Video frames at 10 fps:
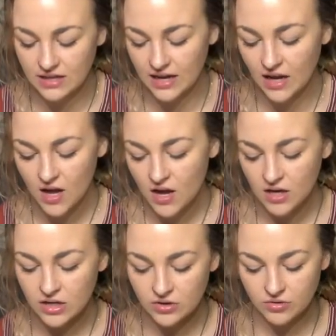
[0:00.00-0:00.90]
Like,
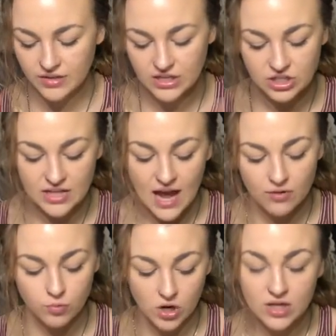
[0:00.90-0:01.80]
you know, they just
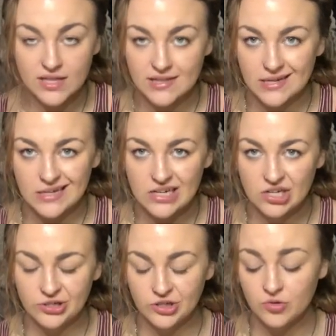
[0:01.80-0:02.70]
had work that they
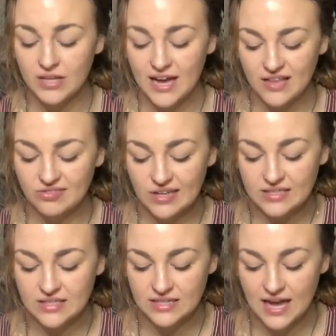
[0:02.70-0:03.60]
needed to do. They had
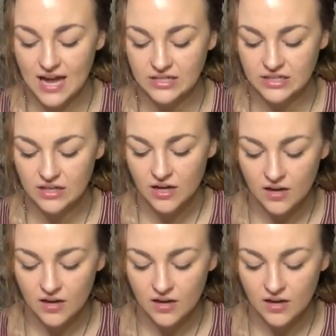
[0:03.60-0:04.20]
things that they had to